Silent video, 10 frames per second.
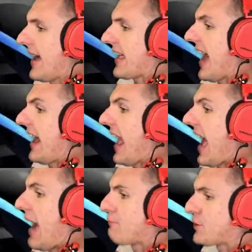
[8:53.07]
like had
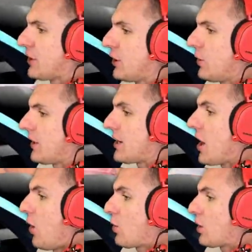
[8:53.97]
absolutely
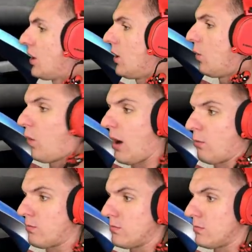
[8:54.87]
no clue
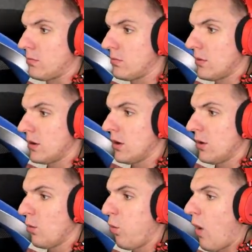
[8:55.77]
what
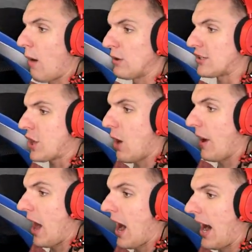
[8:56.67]
what was
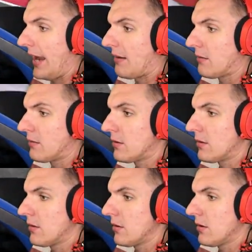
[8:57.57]
going on.
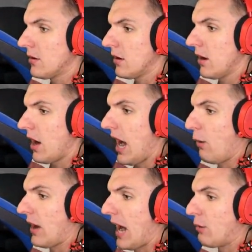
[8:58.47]

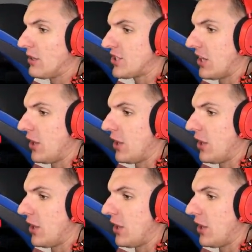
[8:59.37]
I, I was a